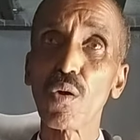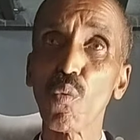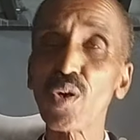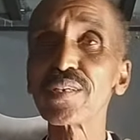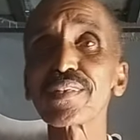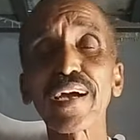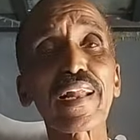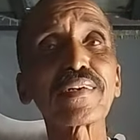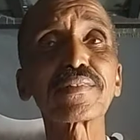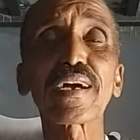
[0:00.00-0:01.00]
which is
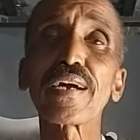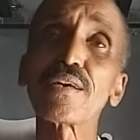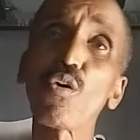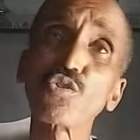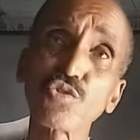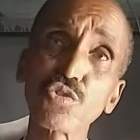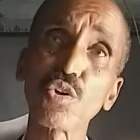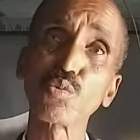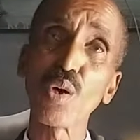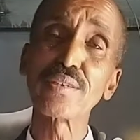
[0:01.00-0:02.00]
against the Kenya Constitution
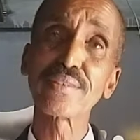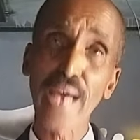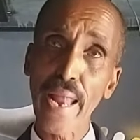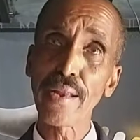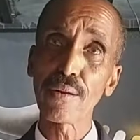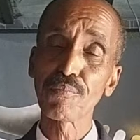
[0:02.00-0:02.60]
2010,